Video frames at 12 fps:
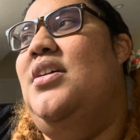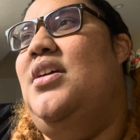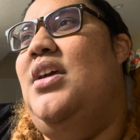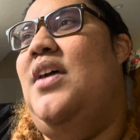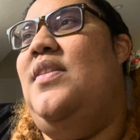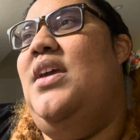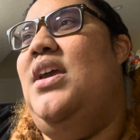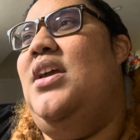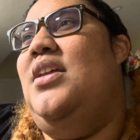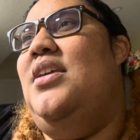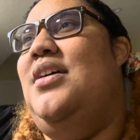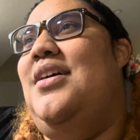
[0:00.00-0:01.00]
And
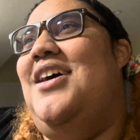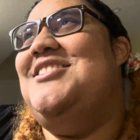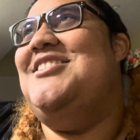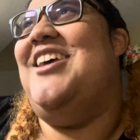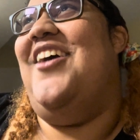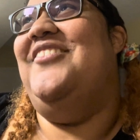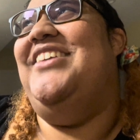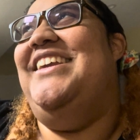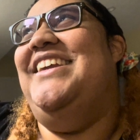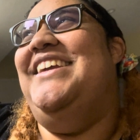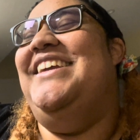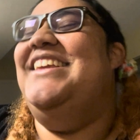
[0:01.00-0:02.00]
then
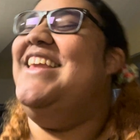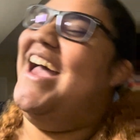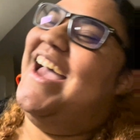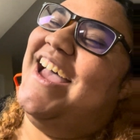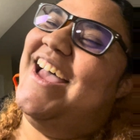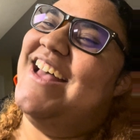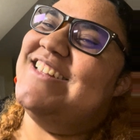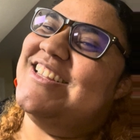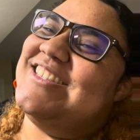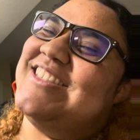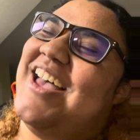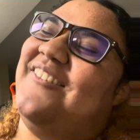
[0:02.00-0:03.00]
Asami, yes,
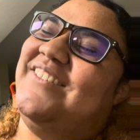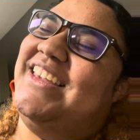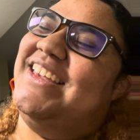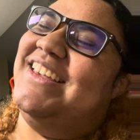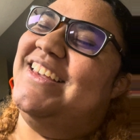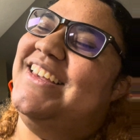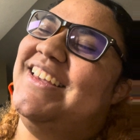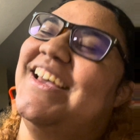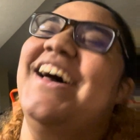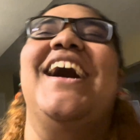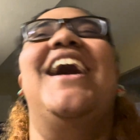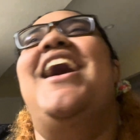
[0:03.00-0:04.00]
Asami.
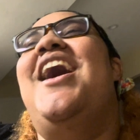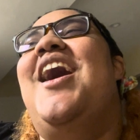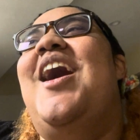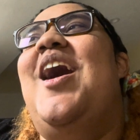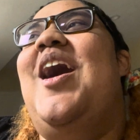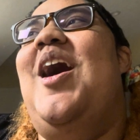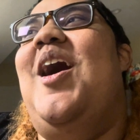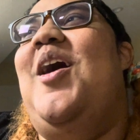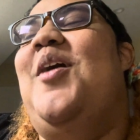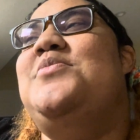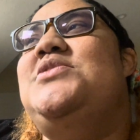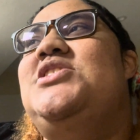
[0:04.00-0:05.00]

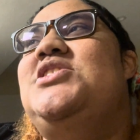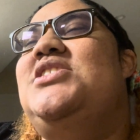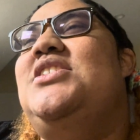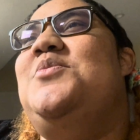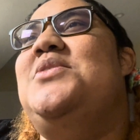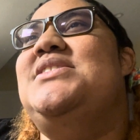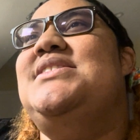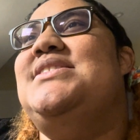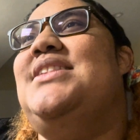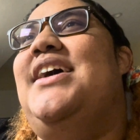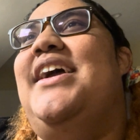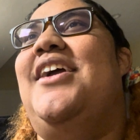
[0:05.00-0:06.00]
She would
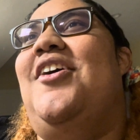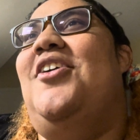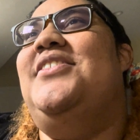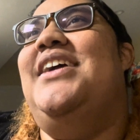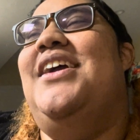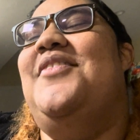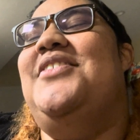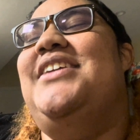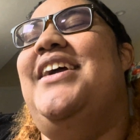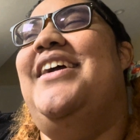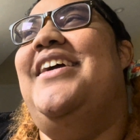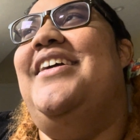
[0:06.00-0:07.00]
slay all day every
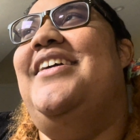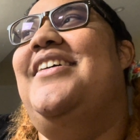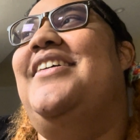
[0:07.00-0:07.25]
day.